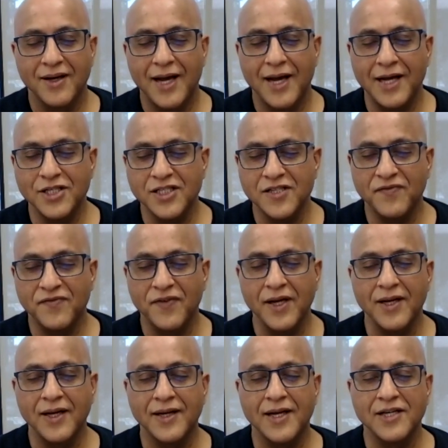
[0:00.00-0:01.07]
and just
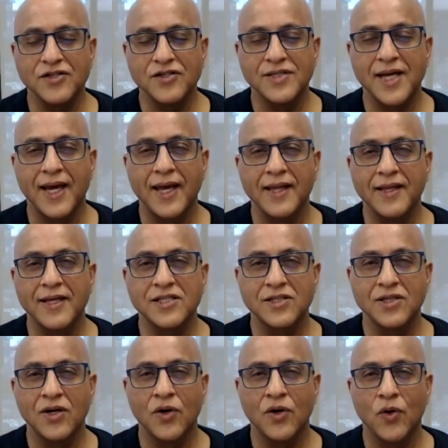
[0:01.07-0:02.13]
feel it as you're taking these
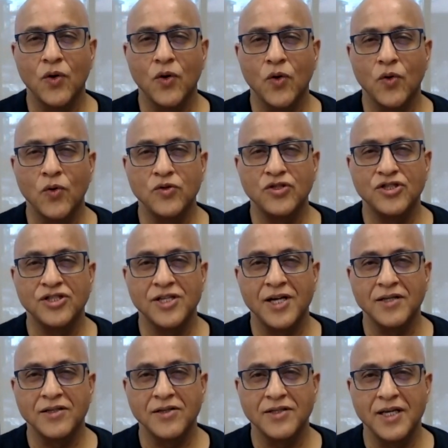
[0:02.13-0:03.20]
slow,
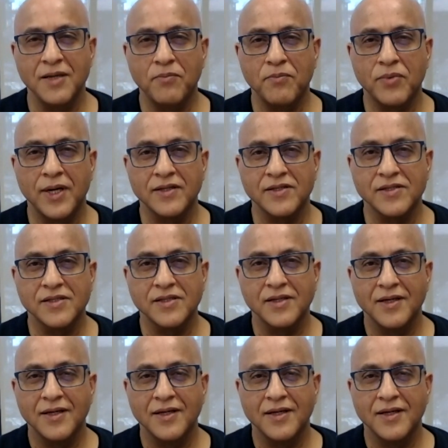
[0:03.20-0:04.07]
gentle, deep breaths